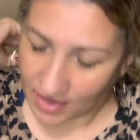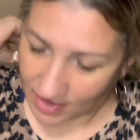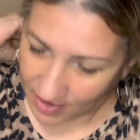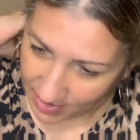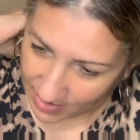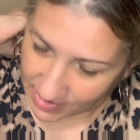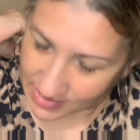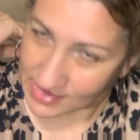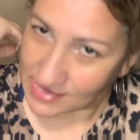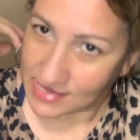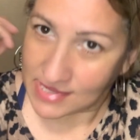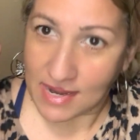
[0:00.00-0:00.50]

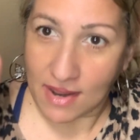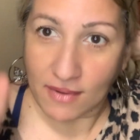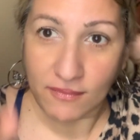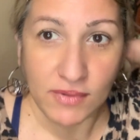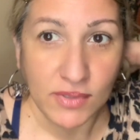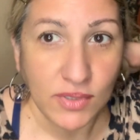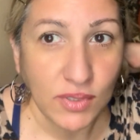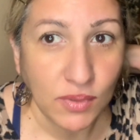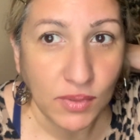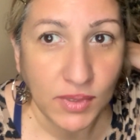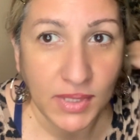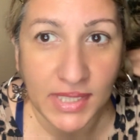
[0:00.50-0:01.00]
it's never
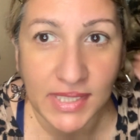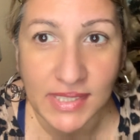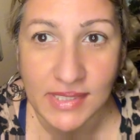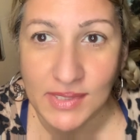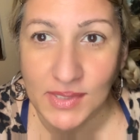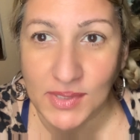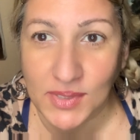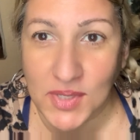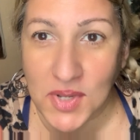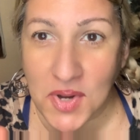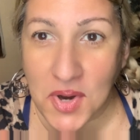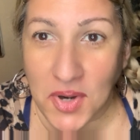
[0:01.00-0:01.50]
too late to
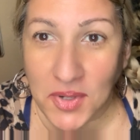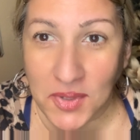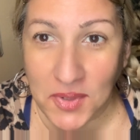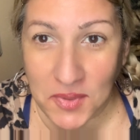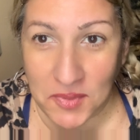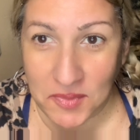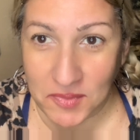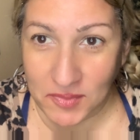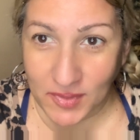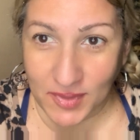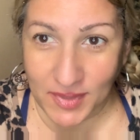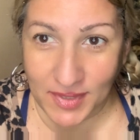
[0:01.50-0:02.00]
start
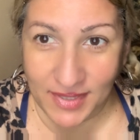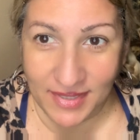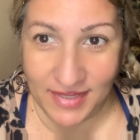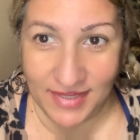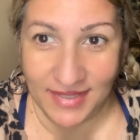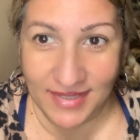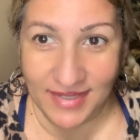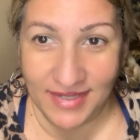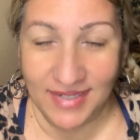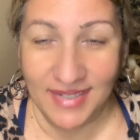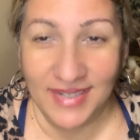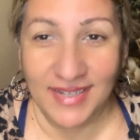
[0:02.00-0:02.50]
over.
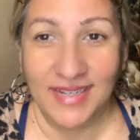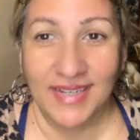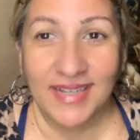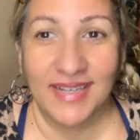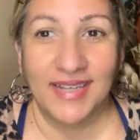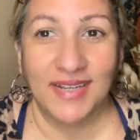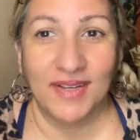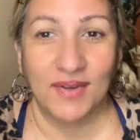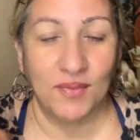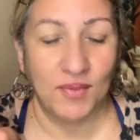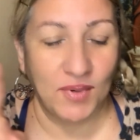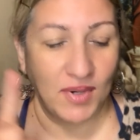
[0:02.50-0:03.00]

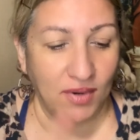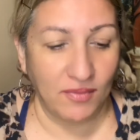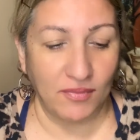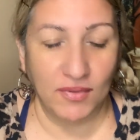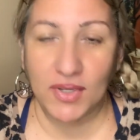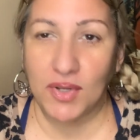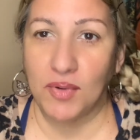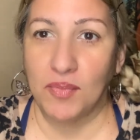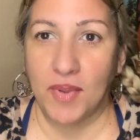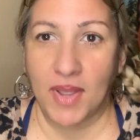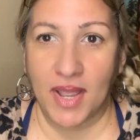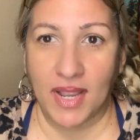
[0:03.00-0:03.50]
Whatever
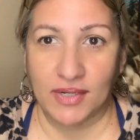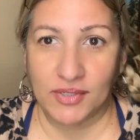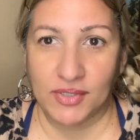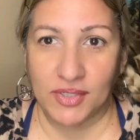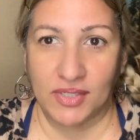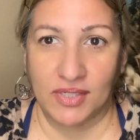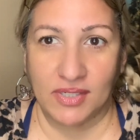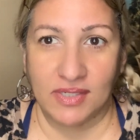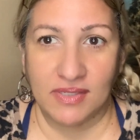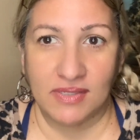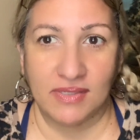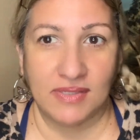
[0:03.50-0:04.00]
your passion
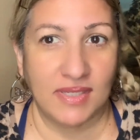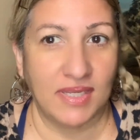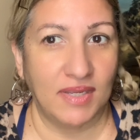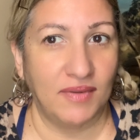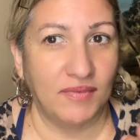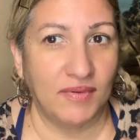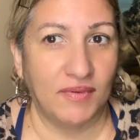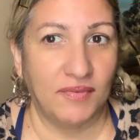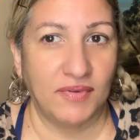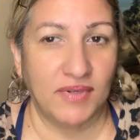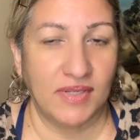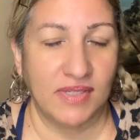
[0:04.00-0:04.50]
is, even
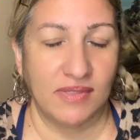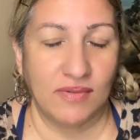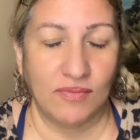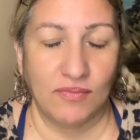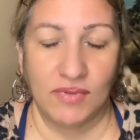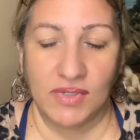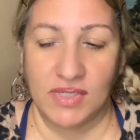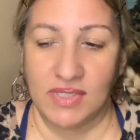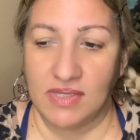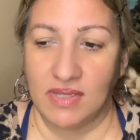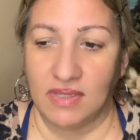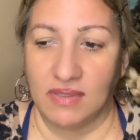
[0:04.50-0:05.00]
if it isn't
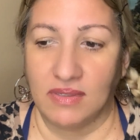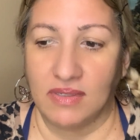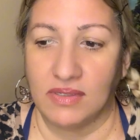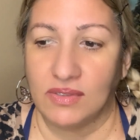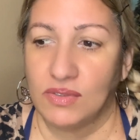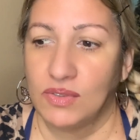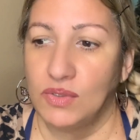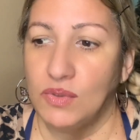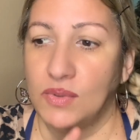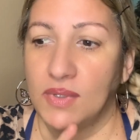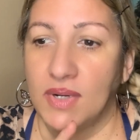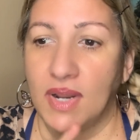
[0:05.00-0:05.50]
reselling,
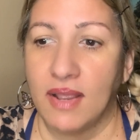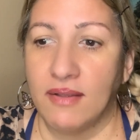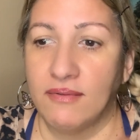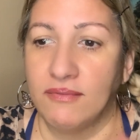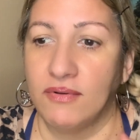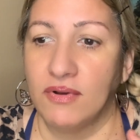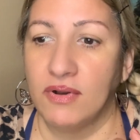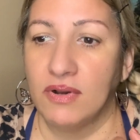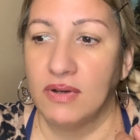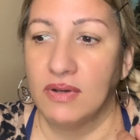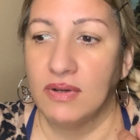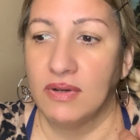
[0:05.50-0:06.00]
do
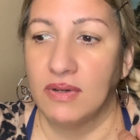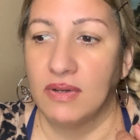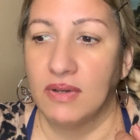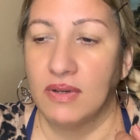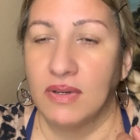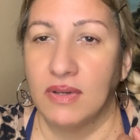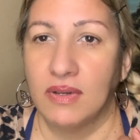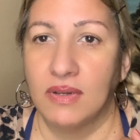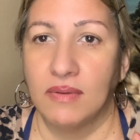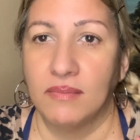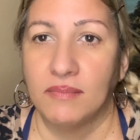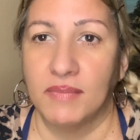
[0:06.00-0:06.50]
whatever
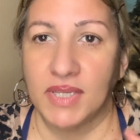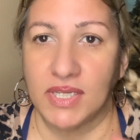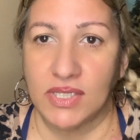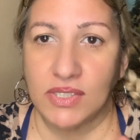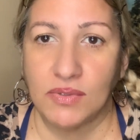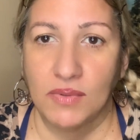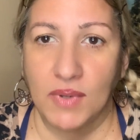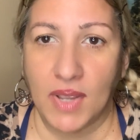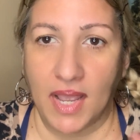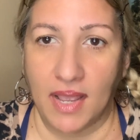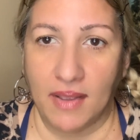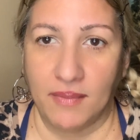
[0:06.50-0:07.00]
makes
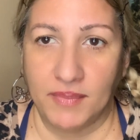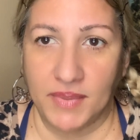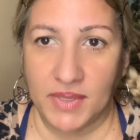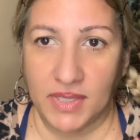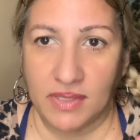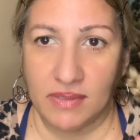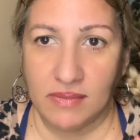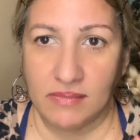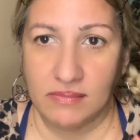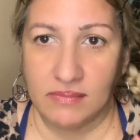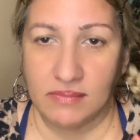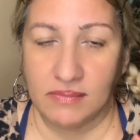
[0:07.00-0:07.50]
you happy.
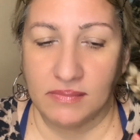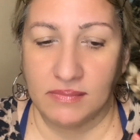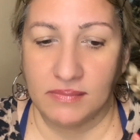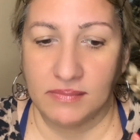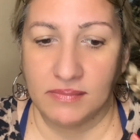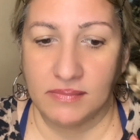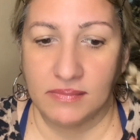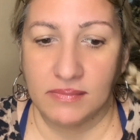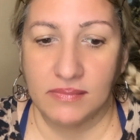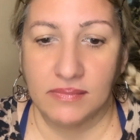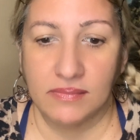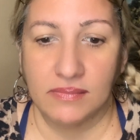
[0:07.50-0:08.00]

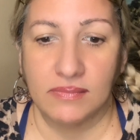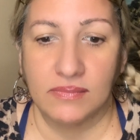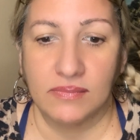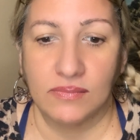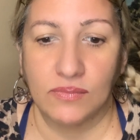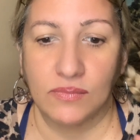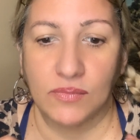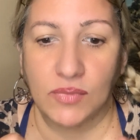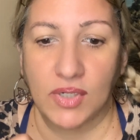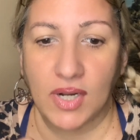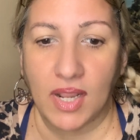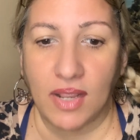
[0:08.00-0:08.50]

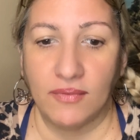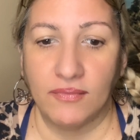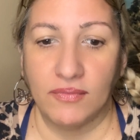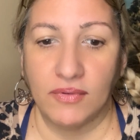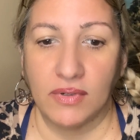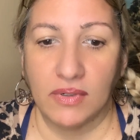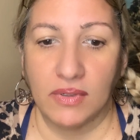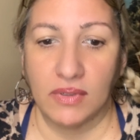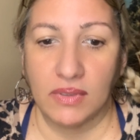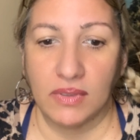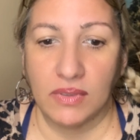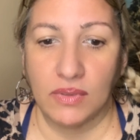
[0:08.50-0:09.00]
Whatever